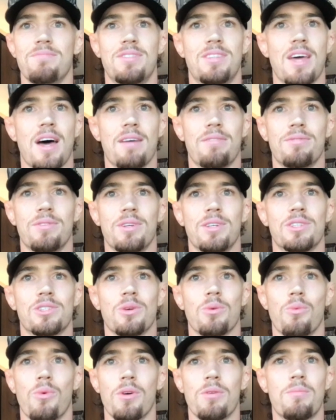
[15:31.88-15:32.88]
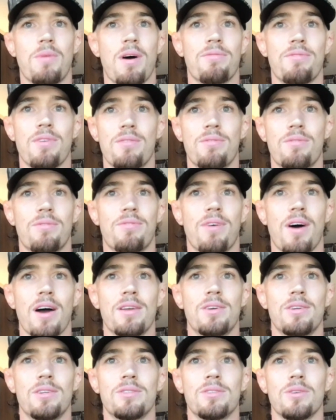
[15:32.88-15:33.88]
definitely one of my favorite
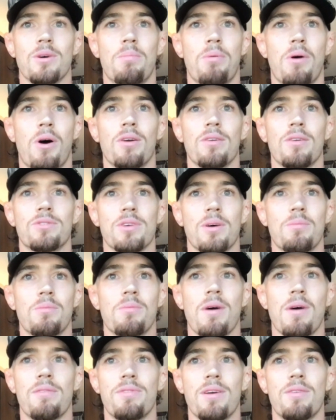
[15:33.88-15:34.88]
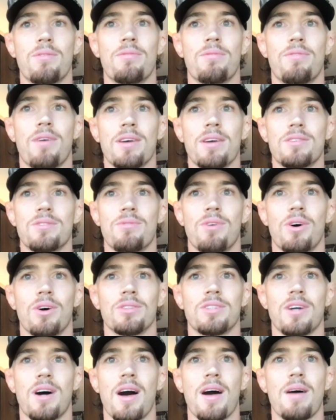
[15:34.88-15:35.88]
fighters, a part of some of my favorite fights of all
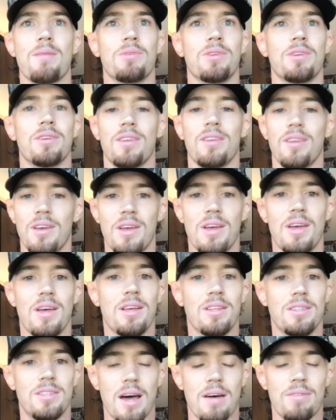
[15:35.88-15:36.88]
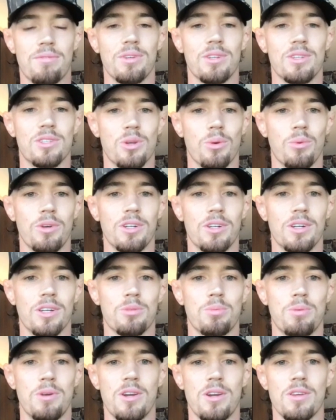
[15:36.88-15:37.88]
time, and definitely a surreal
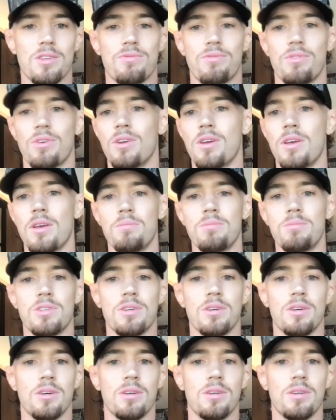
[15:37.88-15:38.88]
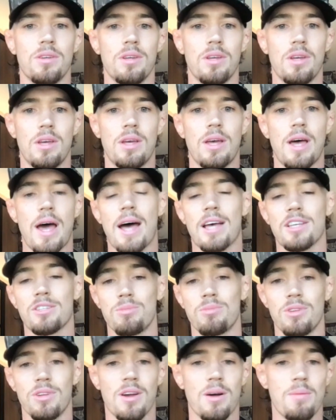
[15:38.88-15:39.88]
experience for him to ask
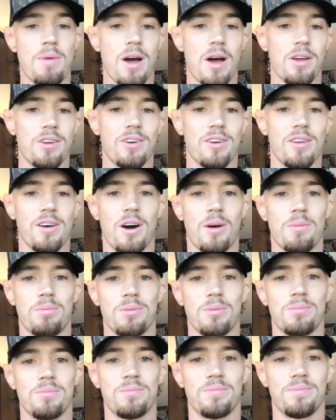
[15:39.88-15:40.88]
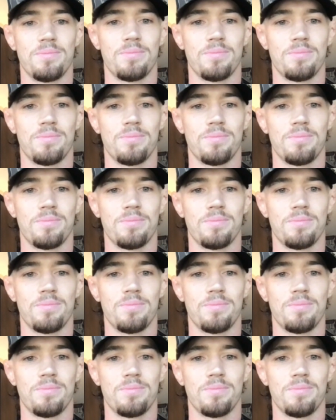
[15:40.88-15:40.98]
me to come out here to help him.